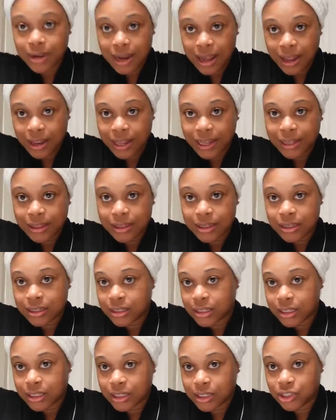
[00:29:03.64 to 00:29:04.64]
Not like
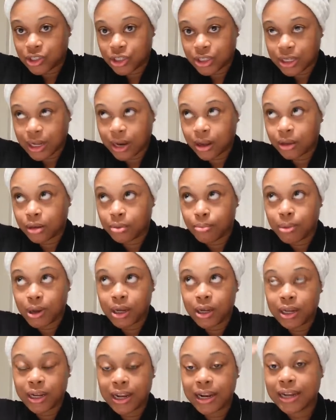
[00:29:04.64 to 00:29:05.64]
this. This is just like a little
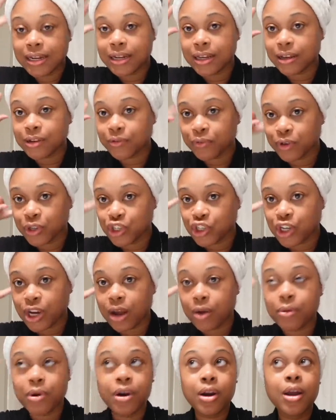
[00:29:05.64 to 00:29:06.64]
bun that I did for the
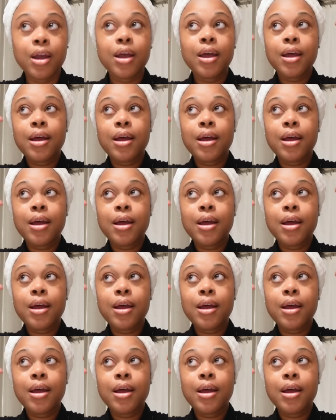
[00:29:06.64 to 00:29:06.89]
shower.